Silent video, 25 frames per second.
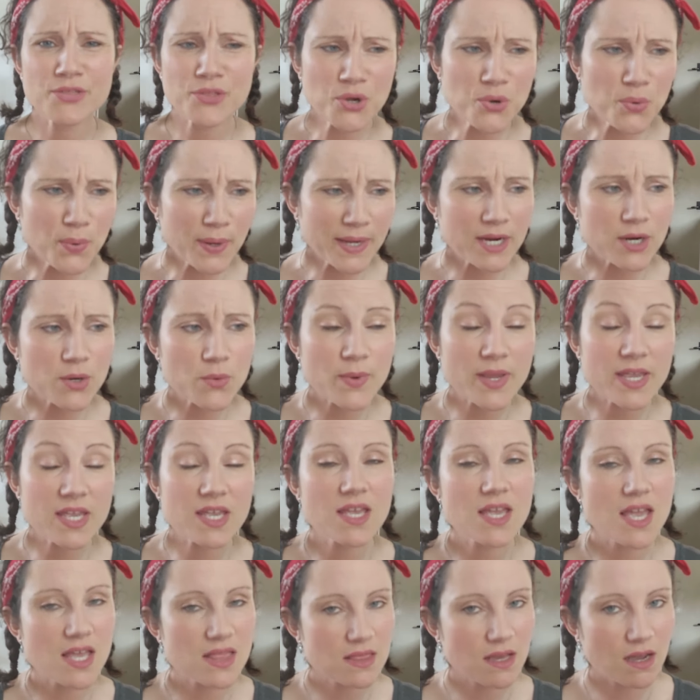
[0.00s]
The quicker we
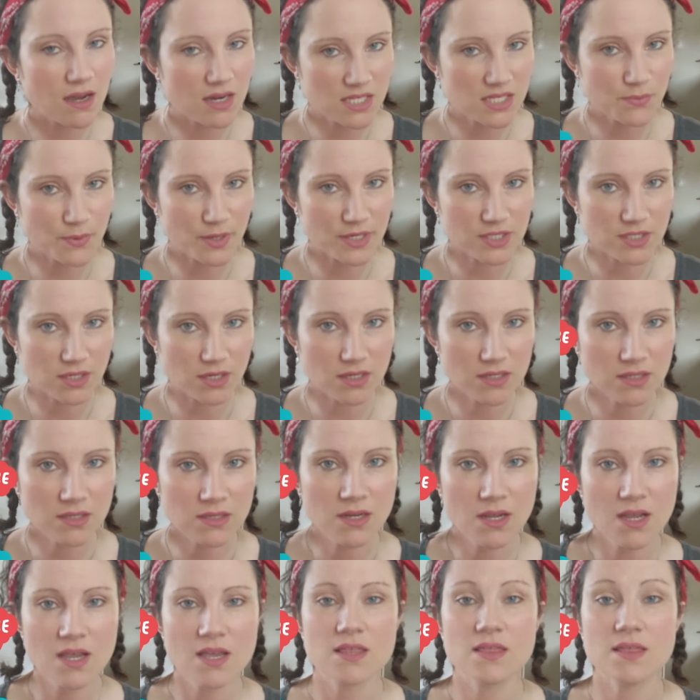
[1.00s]
can get the housework done,
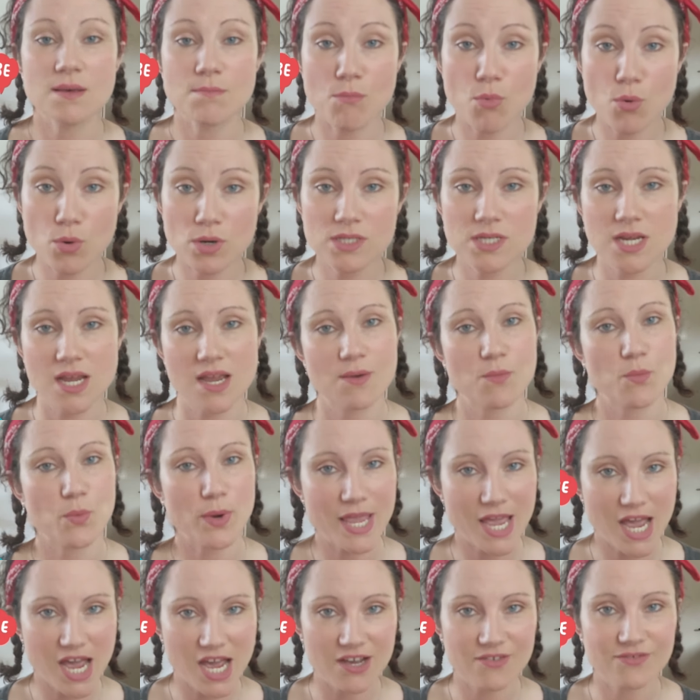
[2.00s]
the more time we
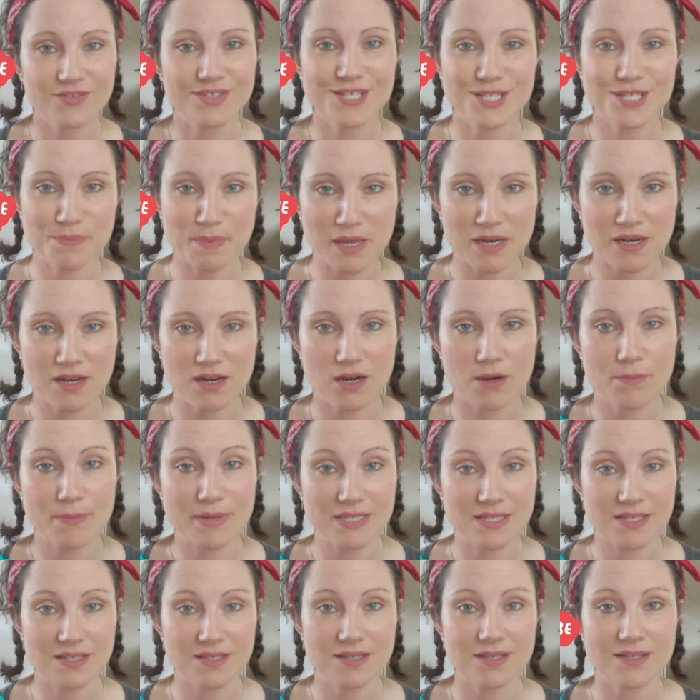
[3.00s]
have to spend on our
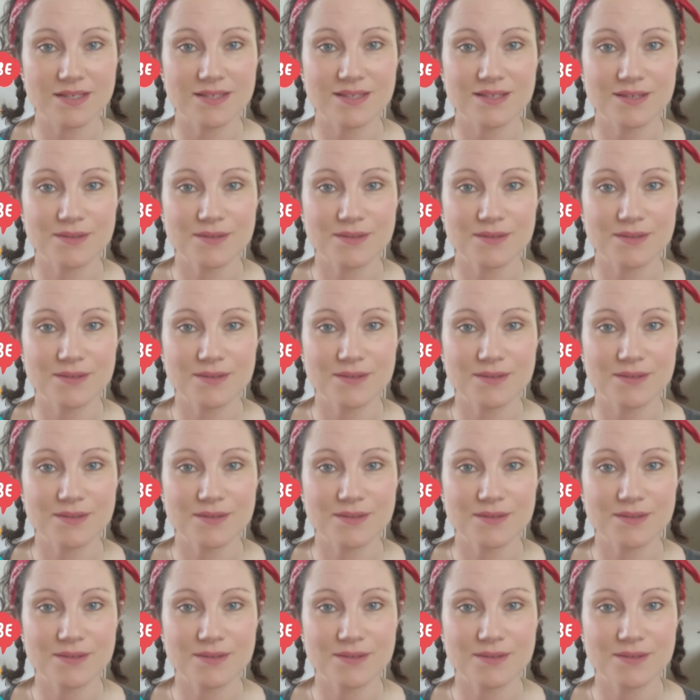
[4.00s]
businesses.